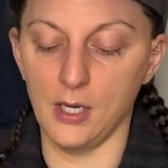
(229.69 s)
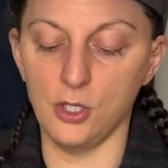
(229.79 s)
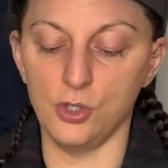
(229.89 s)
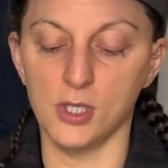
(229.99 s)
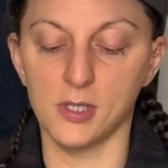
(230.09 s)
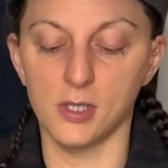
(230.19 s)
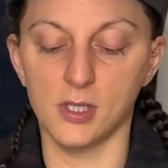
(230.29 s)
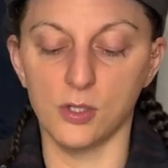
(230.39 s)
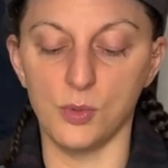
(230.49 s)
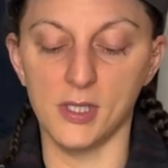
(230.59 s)
And you just
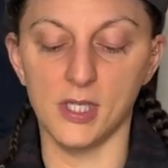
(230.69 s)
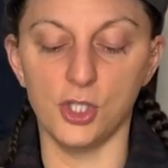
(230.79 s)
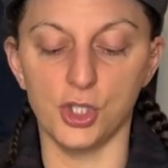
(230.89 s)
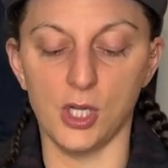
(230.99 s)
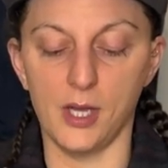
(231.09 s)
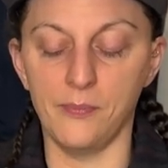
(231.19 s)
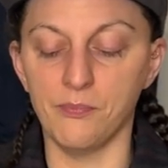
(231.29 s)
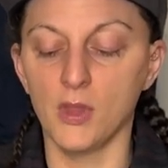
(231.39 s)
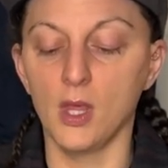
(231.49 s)
squeeze it shut.